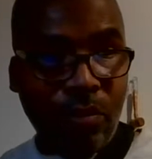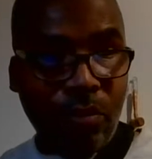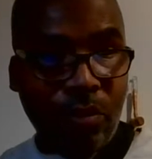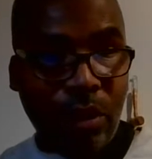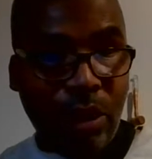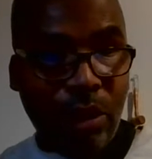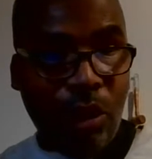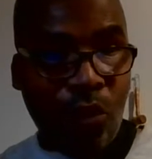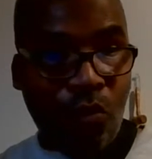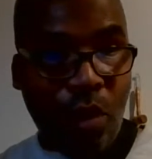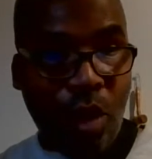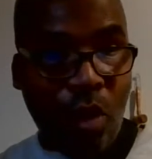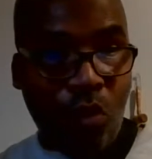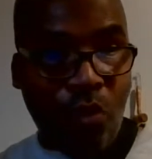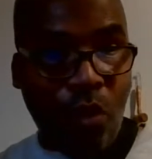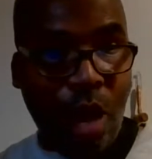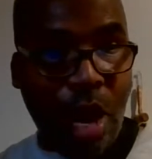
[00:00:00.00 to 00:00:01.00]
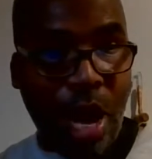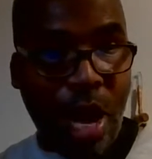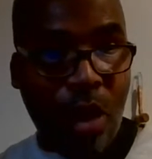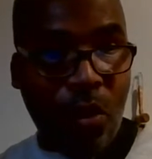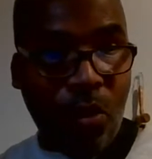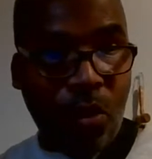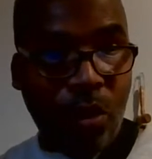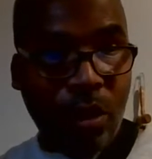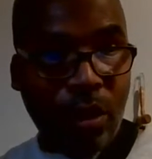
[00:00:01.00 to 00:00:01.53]
This is a real
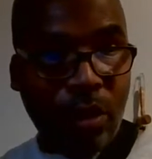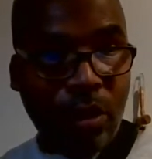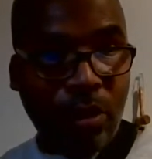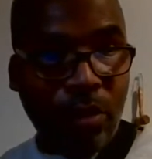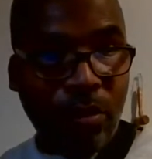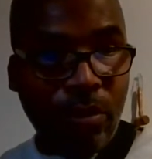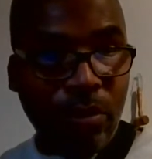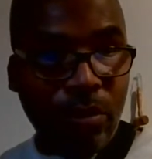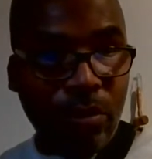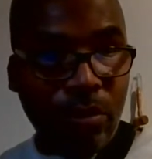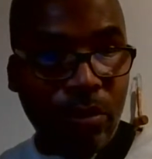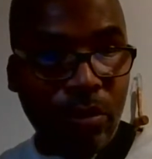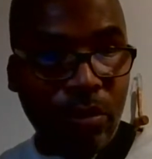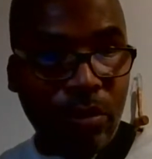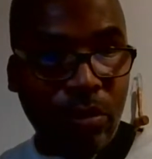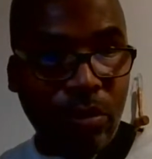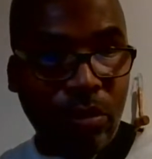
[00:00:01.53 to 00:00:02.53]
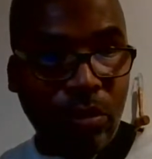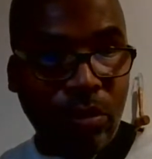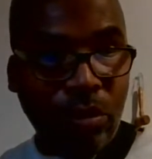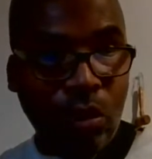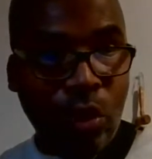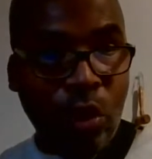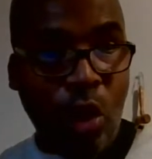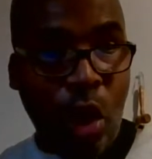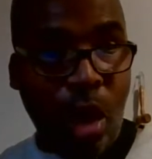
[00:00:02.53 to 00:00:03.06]
crown.
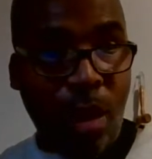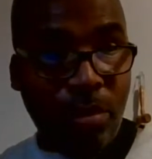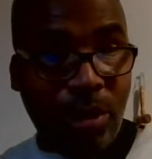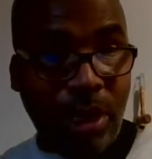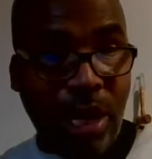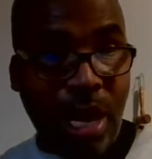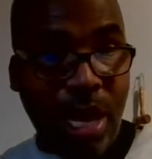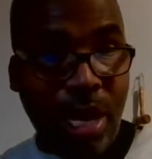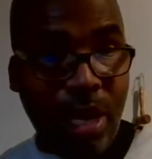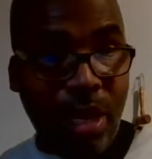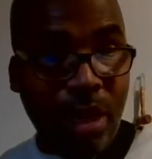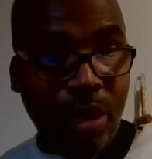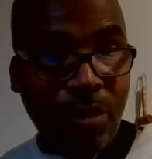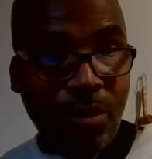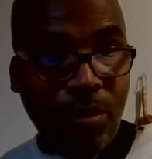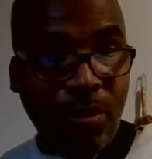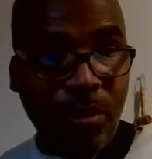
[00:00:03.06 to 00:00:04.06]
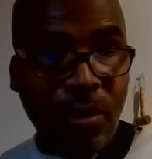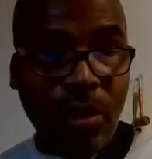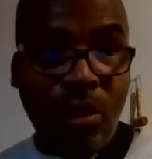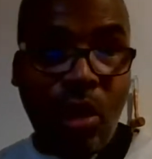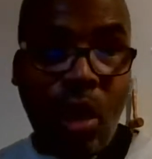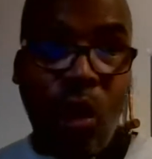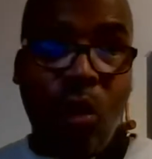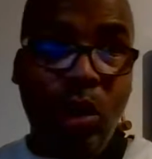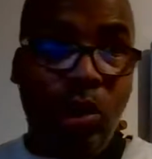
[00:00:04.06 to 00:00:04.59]
You know what I'm saying?
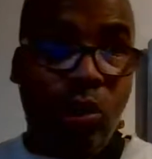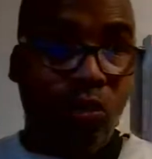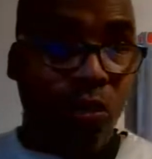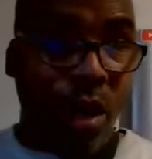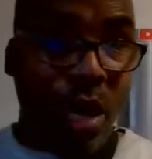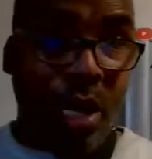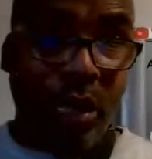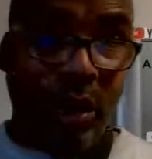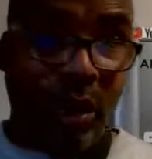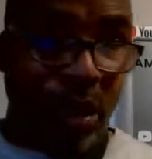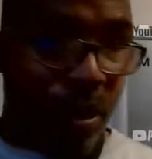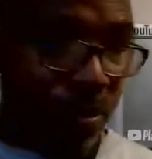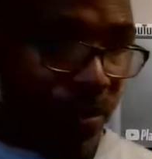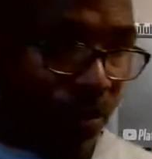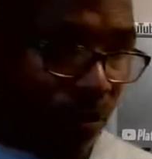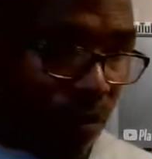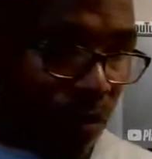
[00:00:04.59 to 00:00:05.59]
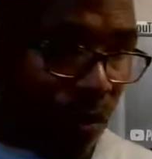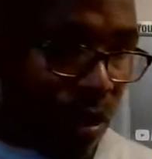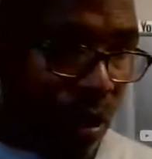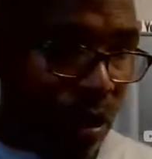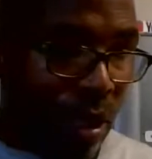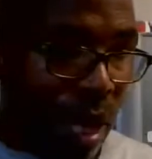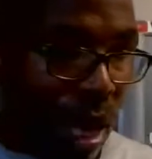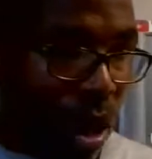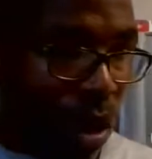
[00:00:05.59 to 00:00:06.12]
Yo, it's crazy.
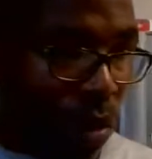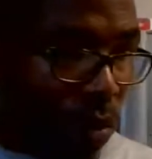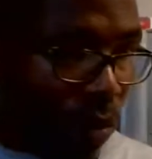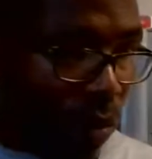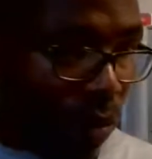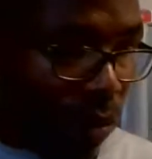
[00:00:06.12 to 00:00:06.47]
Now,